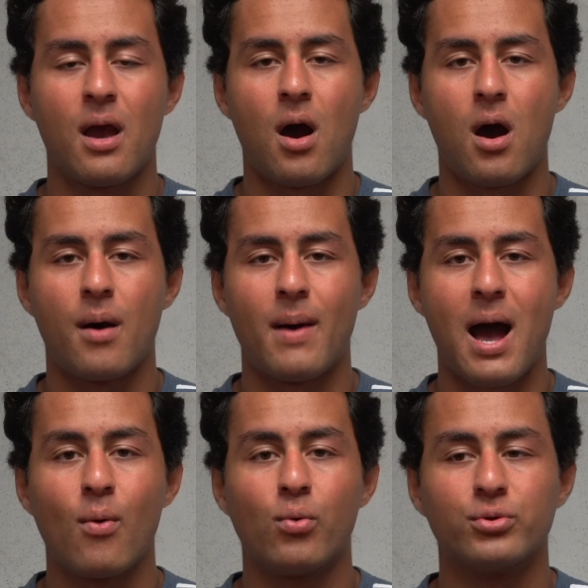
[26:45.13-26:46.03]
Um,
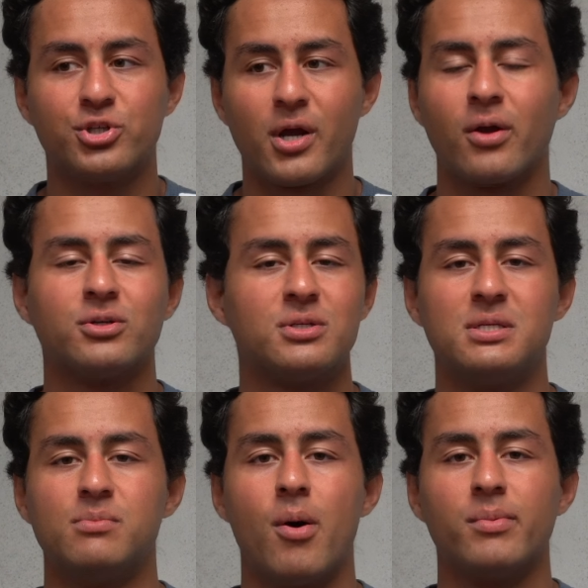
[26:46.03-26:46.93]
I will cherish
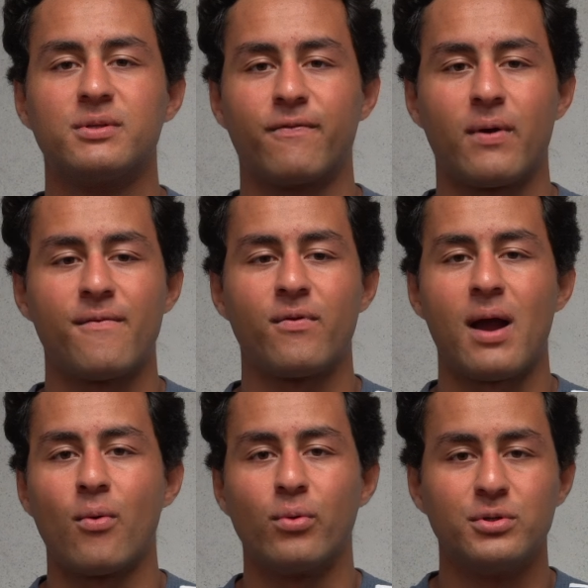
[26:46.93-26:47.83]
these moments forever.
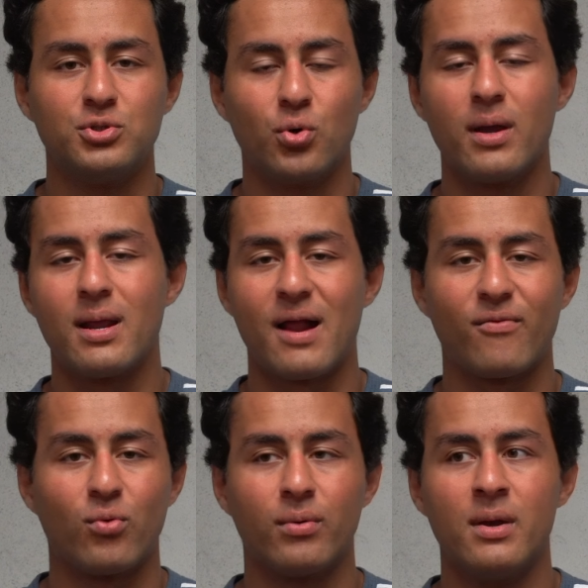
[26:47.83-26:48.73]
I will enjoy it, and I
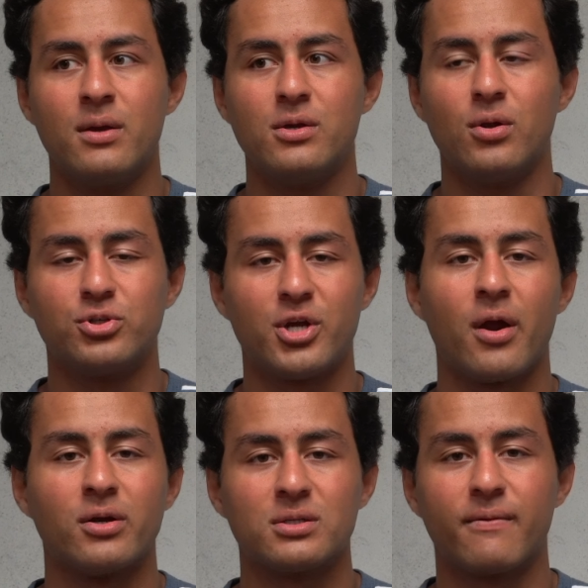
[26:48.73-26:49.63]
will, you know,
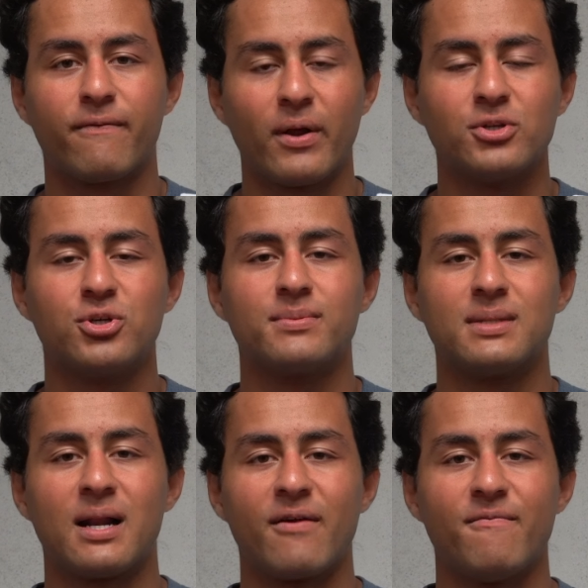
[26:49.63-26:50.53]
cherish the friendships
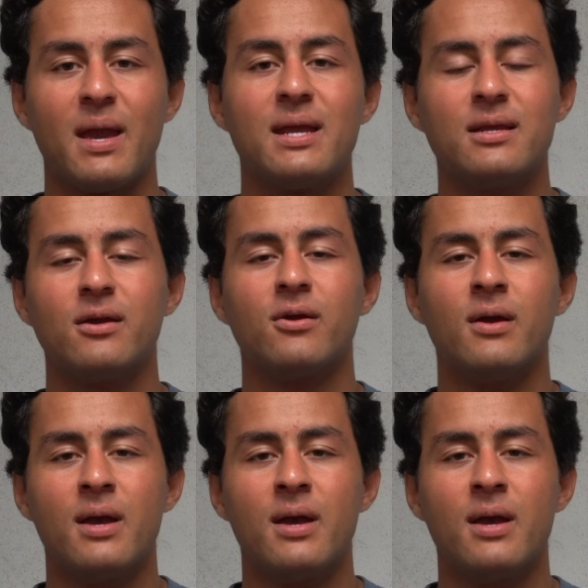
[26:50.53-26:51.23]
that I've made here.